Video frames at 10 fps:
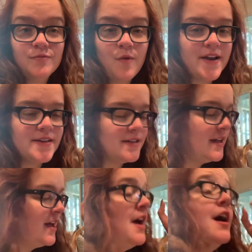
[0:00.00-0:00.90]
Wet.
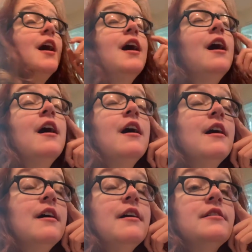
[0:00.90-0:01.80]
Uh,
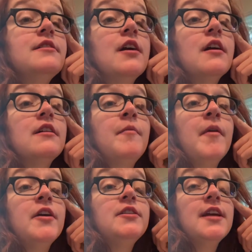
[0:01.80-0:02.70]
it's currently
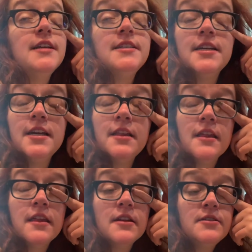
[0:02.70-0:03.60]
March 18th,
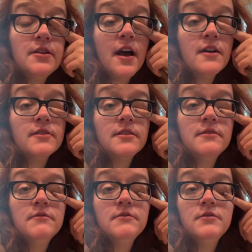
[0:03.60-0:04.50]

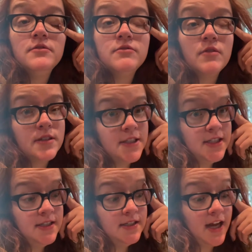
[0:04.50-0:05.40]

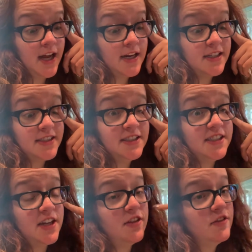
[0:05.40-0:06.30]
2020, and this is
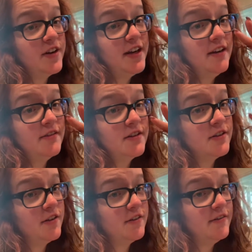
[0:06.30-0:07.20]
day three of the
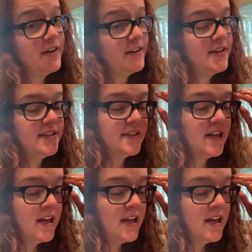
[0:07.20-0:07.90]
coronavirus.